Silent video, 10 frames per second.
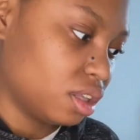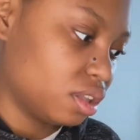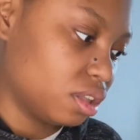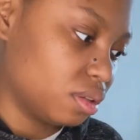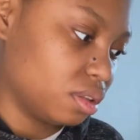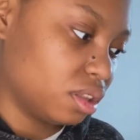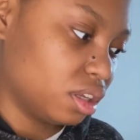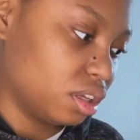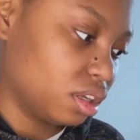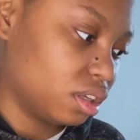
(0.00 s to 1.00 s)
The
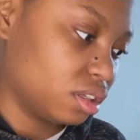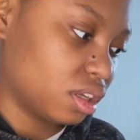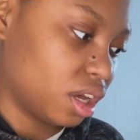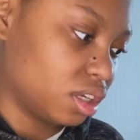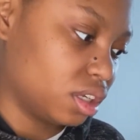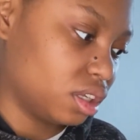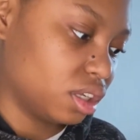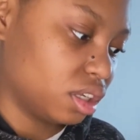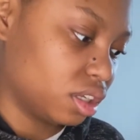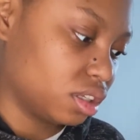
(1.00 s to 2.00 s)
thing is, I didn't
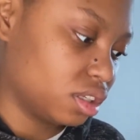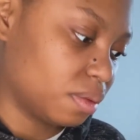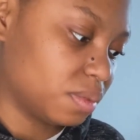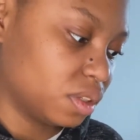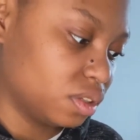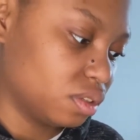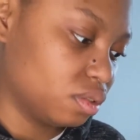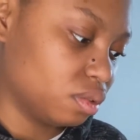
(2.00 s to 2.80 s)
get accepted to